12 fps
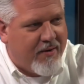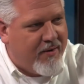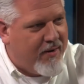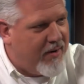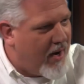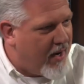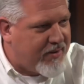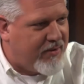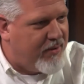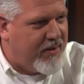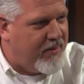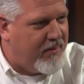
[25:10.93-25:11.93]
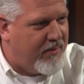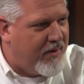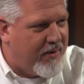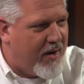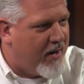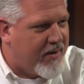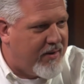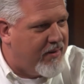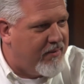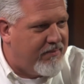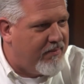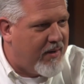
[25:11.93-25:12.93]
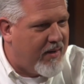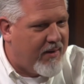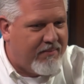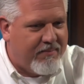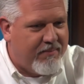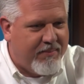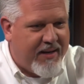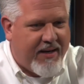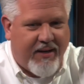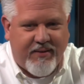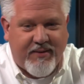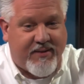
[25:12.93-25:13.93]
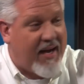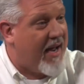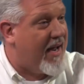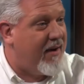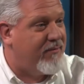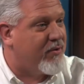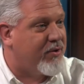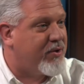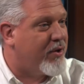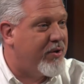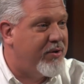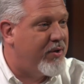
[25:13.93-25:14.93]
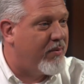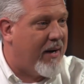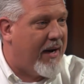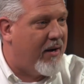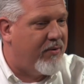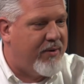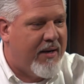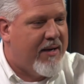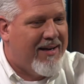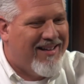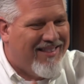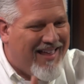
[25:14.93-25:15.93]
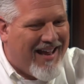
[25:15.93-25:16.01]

They're not going to be saved or turned around.